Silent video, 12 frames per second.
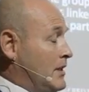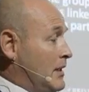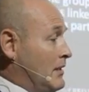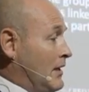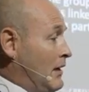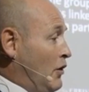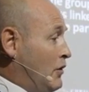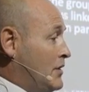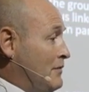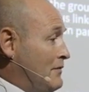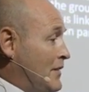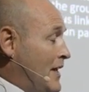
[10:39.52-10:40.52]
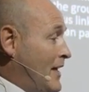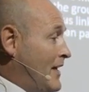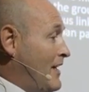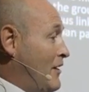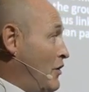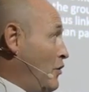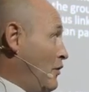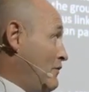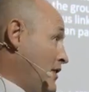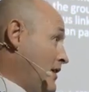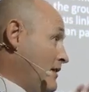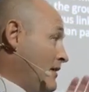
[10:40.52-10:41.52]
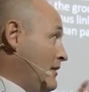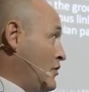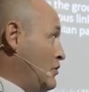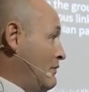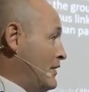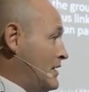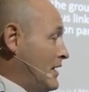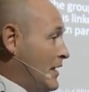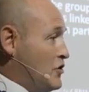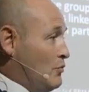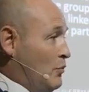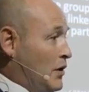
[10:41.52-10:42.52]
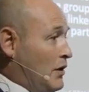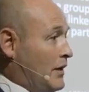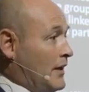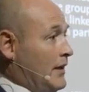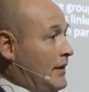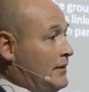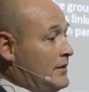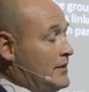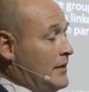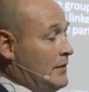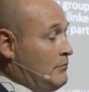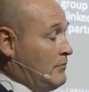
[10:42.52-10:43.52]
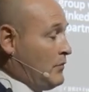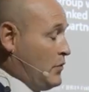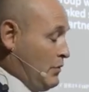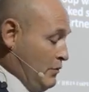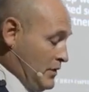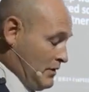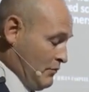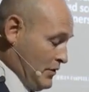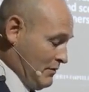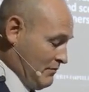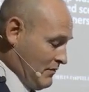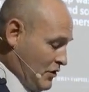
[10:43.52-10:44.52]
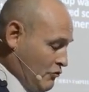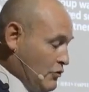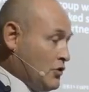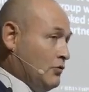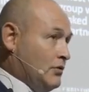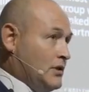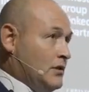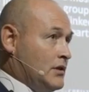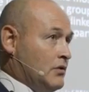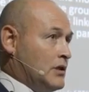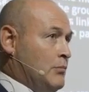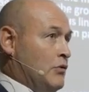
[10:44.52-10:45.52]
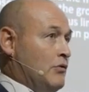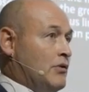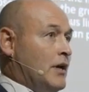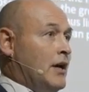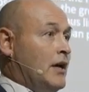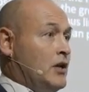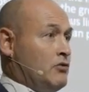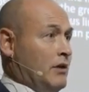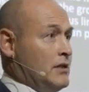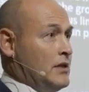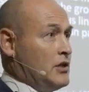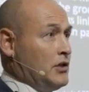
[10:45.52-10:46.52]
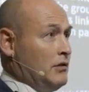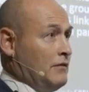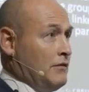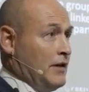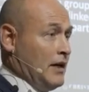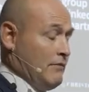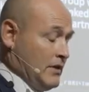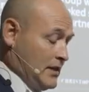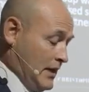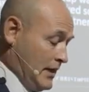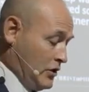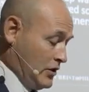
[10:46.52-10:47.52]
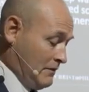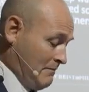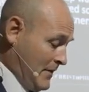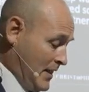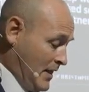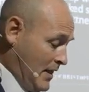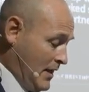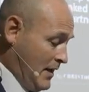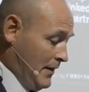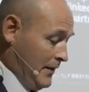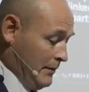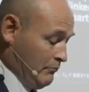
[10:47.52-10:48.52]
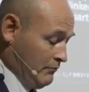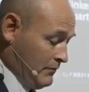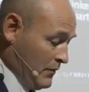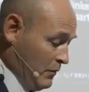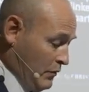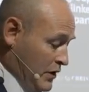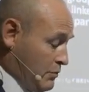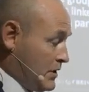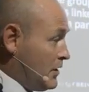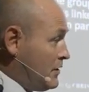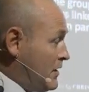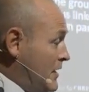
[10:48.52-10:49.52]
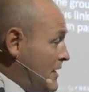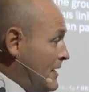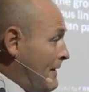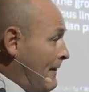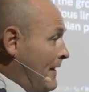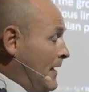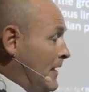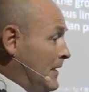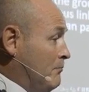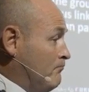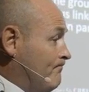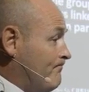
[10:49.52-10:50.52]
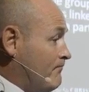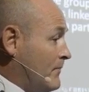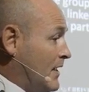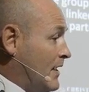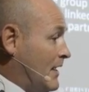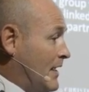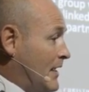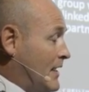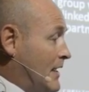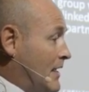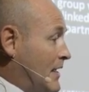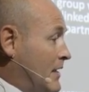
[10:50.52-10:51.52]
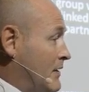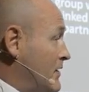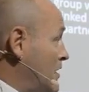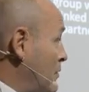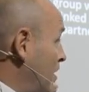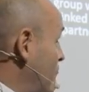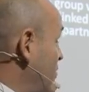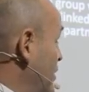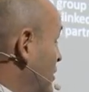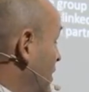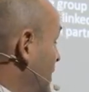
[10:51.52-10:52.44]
had done a lot of the initial investigation work, and was crucial to sort of smooth transition of the investigation, which was good. So we had a really good